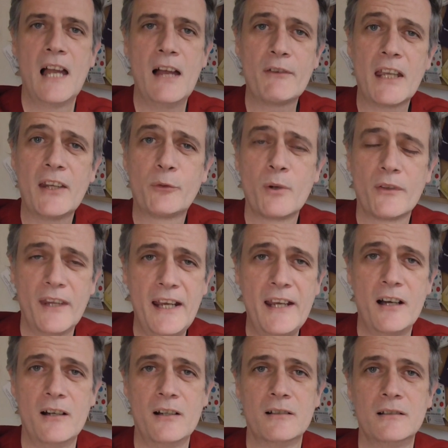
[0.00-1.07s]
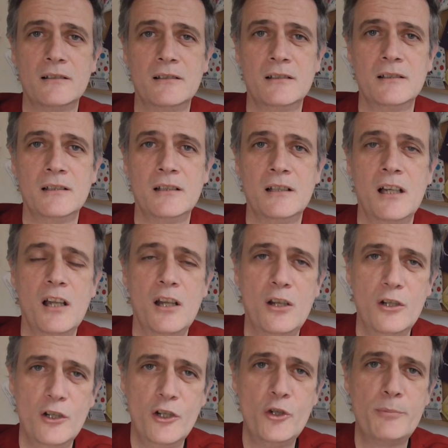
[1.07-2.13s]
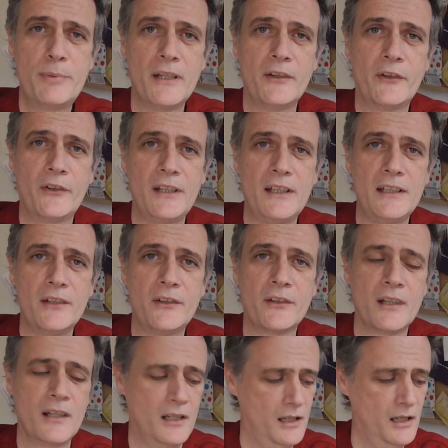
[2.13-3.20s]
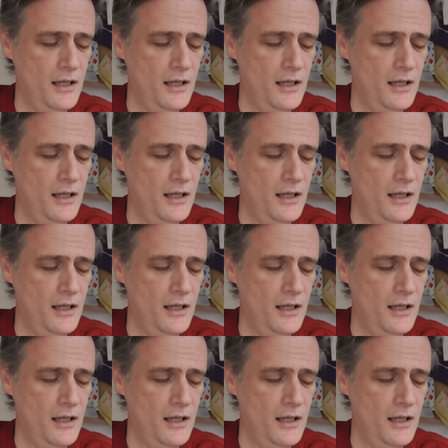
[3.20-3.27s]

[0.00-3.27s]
Have a guess what they are. Lupin seeds.